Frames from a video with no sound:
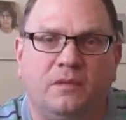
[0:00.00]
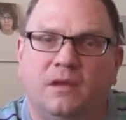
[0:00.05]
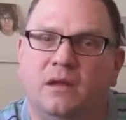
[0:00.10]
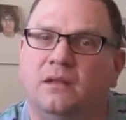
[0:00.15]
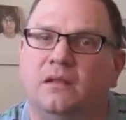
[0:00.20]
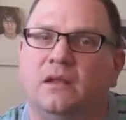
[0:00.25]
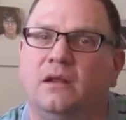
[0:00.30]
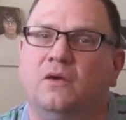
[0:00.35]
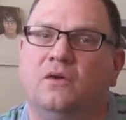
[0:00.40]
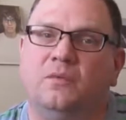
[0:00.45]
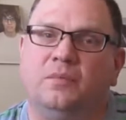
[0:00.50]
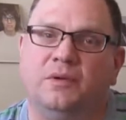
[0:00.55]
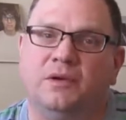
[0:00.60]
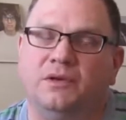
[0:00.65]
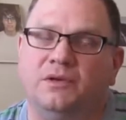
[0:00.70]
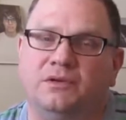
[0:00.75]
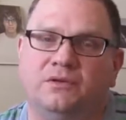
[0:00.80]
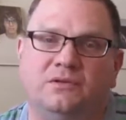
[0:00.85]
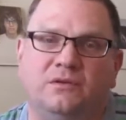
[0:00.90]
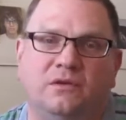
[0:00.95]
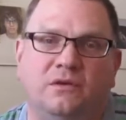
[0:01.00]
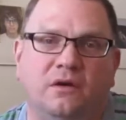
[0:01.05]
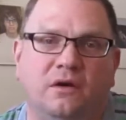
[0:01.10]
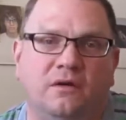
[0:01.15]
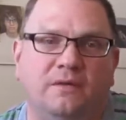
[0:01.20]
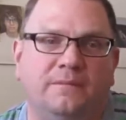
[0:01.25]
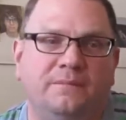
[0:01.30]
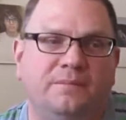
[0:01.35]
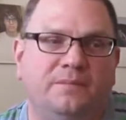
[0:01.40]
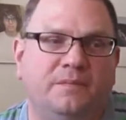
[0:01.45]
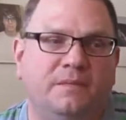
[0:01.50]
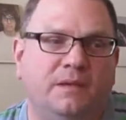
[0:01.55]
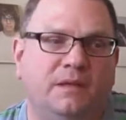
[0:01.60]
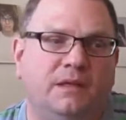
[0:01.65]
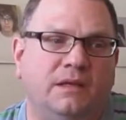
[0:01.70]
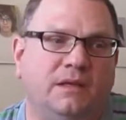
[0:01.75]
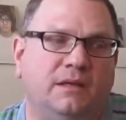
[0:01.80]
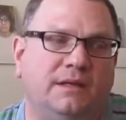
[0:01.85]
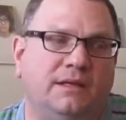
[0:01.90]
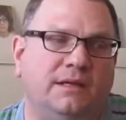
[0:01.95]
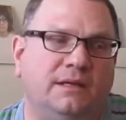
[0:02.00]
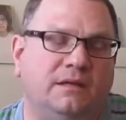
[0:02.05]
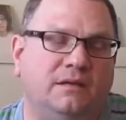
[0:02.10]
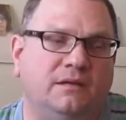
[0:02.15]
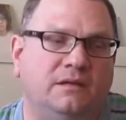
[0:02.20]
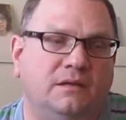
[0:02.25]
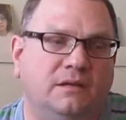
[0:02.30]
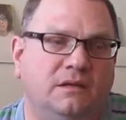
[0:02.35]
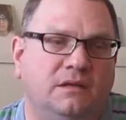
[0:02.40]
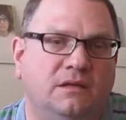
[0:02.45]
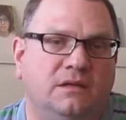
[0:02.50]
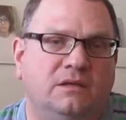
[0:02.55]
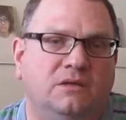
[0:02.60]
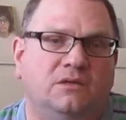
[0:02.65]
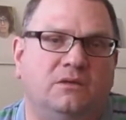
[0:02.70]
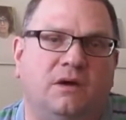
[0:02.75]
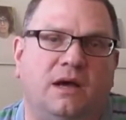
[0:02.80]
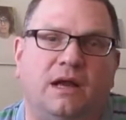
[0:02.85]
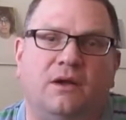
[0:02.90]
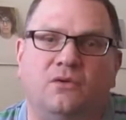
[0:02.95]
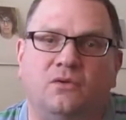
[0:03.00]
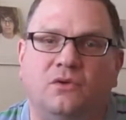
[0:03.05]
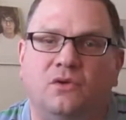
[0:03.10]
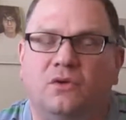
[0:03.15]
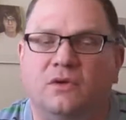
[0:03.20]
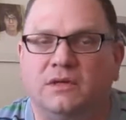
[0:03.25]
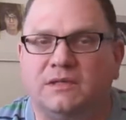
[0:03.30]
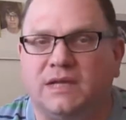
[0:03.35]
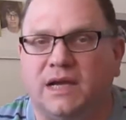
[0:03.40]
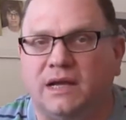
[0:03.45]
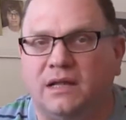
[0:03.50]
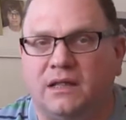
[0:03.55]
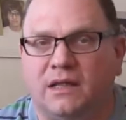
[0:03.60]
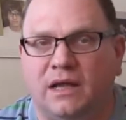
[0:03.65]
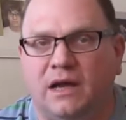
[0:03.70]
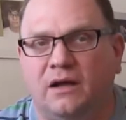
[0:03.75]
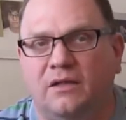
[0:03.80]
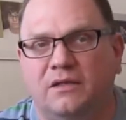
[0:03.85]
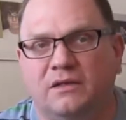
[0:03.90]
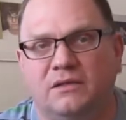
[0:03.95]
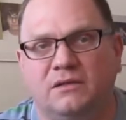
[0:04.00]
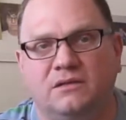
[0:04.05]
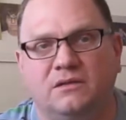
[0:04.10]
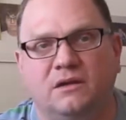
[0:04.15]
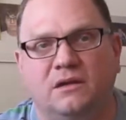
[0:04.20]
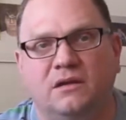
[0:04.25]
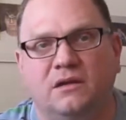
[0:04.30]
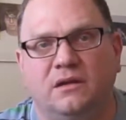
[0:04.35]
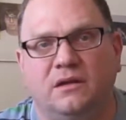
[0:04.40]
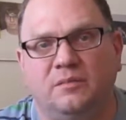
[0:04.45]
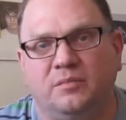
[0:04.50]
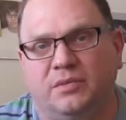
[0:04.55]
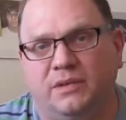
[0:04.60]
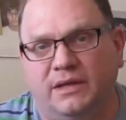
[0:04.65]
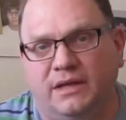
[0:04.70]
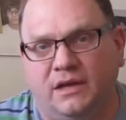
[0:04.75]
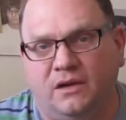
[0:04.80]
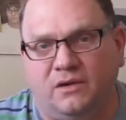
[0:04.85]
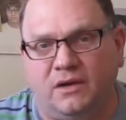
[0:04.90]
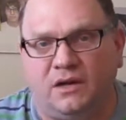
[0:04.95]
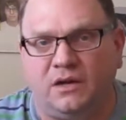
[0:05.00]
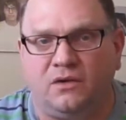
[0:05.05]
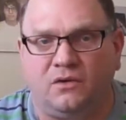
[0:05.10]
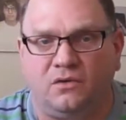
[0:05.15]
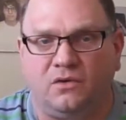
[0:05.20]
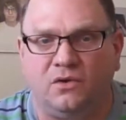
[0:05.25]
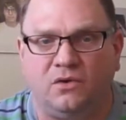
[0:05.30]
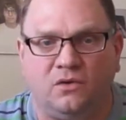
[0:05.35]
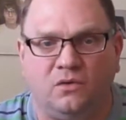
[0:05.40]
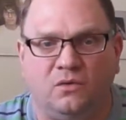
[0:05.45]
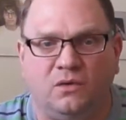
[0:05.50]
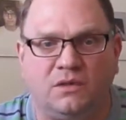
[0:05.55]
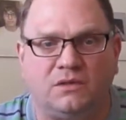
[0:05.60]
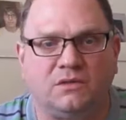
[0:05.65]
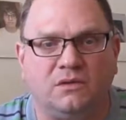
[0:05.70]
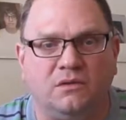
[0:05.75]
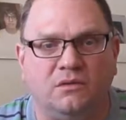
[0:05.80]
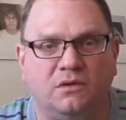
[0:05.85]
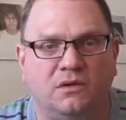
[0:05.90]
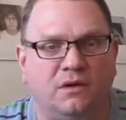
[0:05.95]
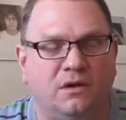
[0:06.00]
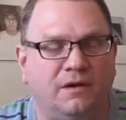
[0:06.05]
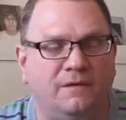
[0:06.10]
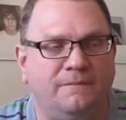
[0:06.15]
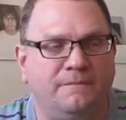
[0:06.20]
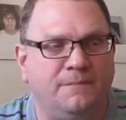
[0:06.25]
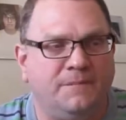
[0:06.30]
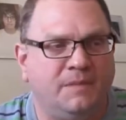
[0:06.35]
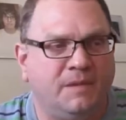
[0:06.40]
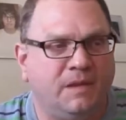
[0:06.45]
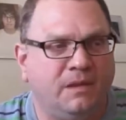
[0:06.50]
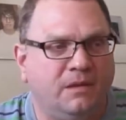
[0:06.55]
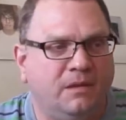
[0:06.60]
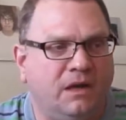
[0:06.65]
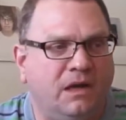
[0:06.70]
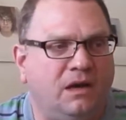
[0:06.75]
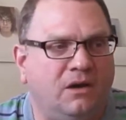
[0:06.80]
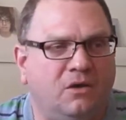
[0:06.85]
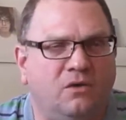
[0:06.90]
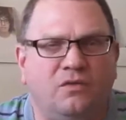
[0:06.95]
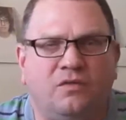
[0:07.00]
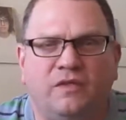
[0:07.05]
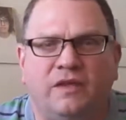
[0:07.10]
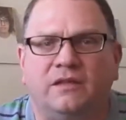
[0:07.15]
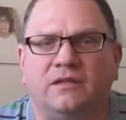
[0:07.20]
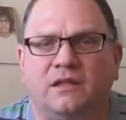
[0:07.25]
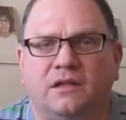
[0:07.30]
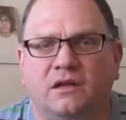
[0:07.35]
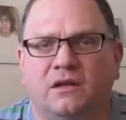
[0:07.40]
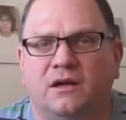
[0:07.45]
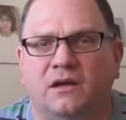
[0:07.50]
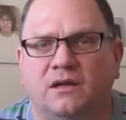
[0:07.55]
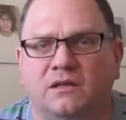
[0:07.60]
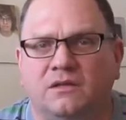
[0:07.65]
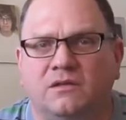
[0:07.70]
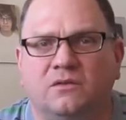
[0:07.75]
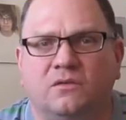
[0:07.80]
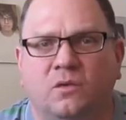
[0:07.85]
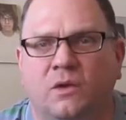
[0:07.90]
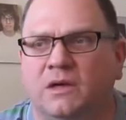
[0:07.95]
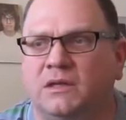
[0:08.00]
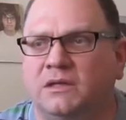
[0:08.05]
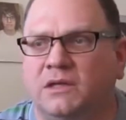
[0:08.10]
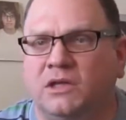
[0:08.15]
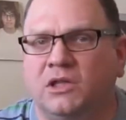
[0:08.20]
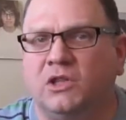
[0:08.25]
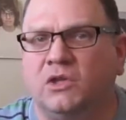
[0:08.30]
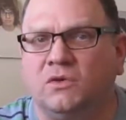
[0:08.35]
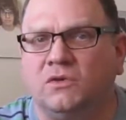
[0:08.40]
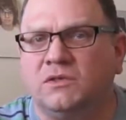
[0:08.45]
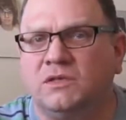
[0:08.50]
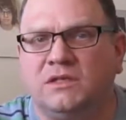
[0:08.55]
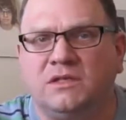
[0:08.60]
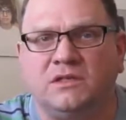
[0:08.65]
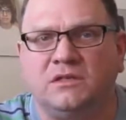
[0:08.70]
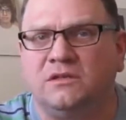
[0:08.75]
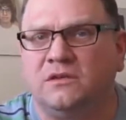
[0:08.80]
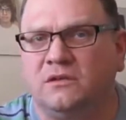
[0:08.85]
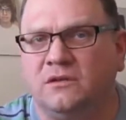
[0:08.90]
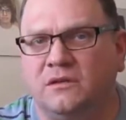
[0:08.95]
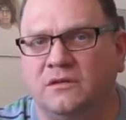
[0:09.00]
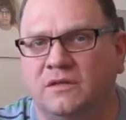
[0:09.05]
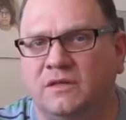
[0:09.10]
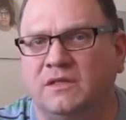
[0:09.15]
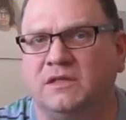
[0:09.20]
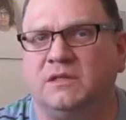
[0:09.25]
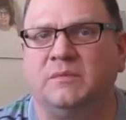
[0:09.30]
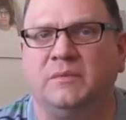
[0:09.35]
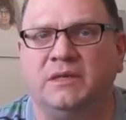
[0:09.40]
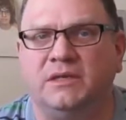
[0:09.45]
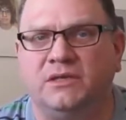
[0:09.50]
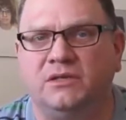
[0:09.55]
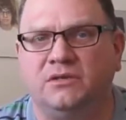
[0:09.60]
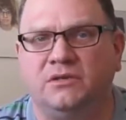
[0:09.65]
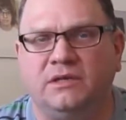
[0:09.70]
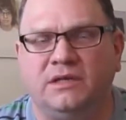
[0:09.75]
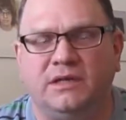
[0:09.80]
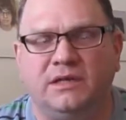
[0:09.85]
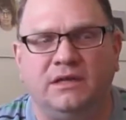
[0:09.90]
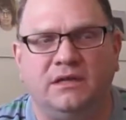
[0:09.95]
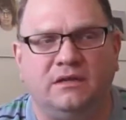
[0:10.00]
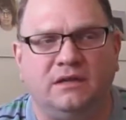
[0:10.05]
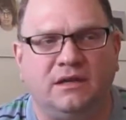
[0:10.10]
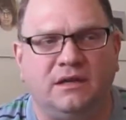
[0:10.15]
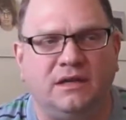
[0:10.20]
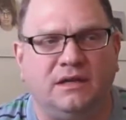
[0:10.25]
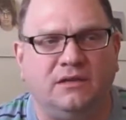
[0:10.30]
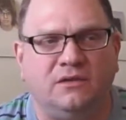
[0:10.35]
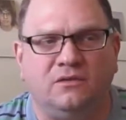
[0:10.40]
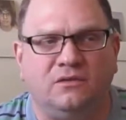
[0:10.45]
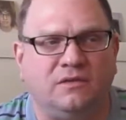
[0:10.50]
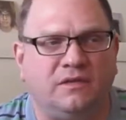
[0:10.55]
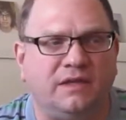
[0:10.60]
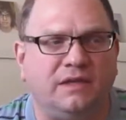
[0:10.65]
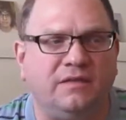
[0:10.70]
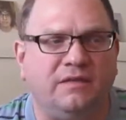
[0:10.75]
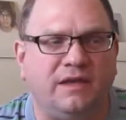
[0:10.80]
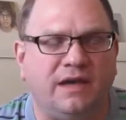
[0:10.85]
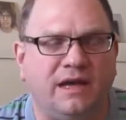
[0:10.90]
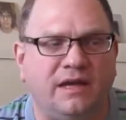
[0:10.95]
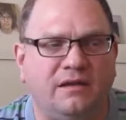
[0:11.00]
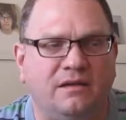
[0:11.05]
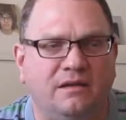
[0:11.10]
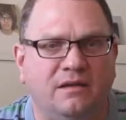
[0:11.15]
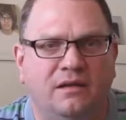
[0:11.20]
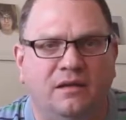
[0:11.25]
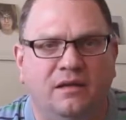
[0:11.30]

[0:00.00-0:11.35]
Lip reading: and then open a new door. And so I don't know exactly how this is all going to play out. I don't know what's going on. I don't think that God's wanting to close this door at this ministry. I don't think that.